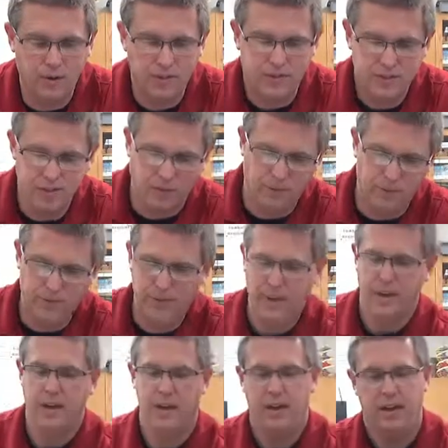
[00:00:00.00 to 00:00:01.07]
So,
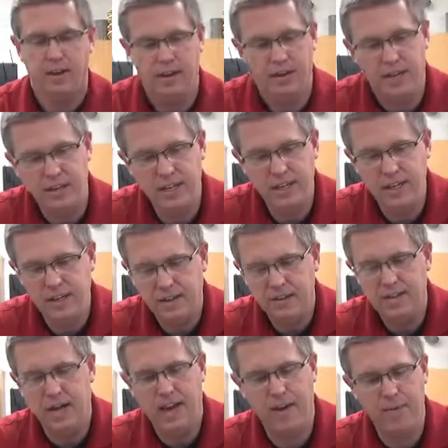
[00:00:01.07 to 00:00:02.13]
D,
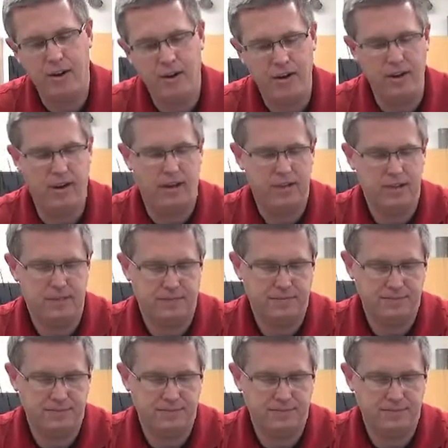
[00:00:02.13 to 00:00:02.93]
diameter of dish.